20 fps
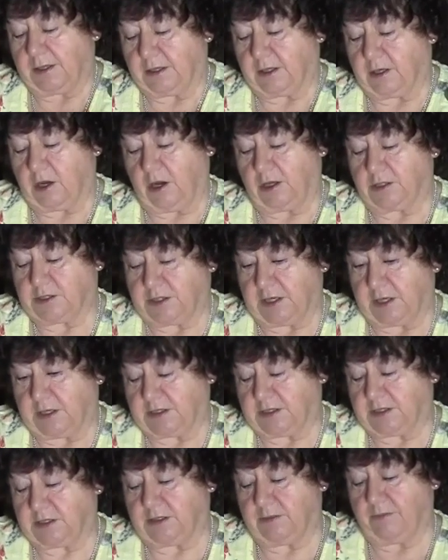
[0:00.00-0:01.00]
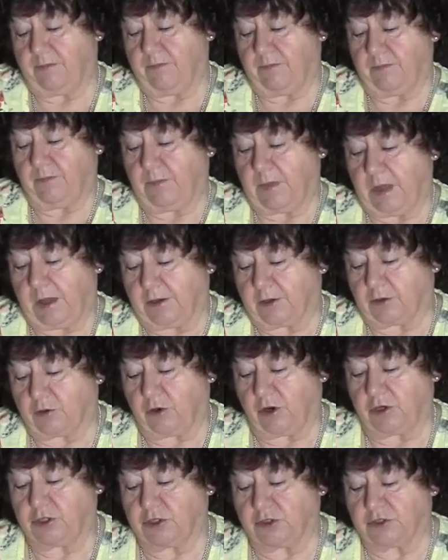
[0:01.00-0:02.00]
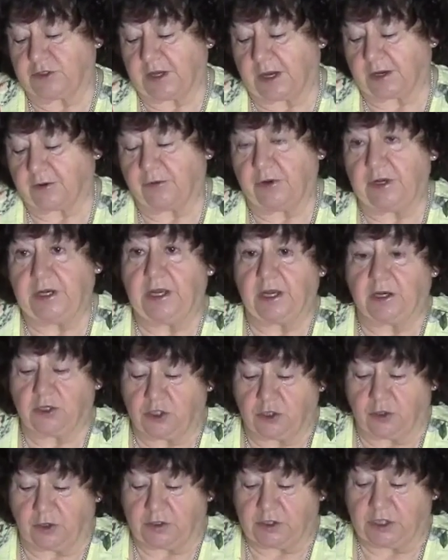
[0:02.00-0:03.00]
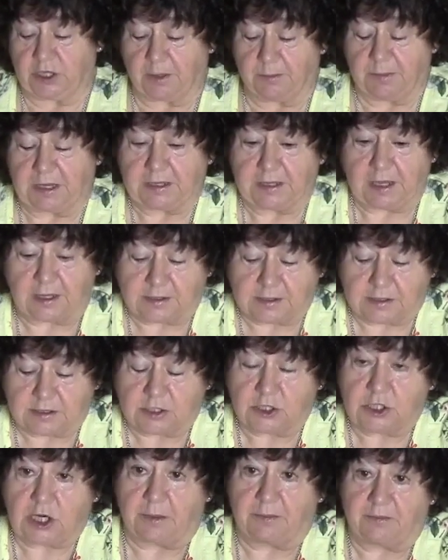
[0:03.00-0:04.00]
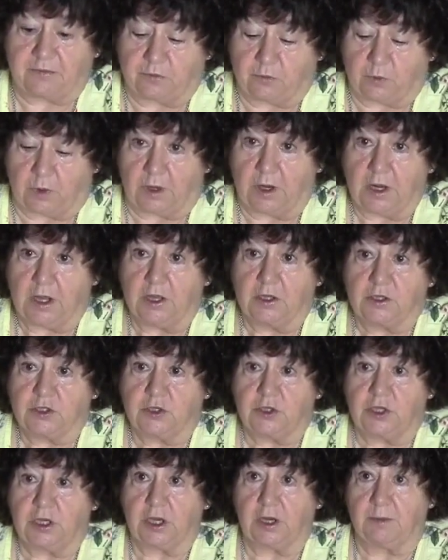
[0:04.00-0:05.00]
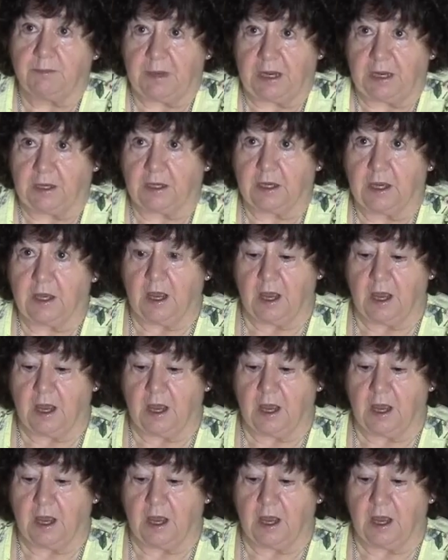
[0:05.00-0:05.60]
the coccyx and across your sacroiliac joint. You can make that shape if you want. So you can make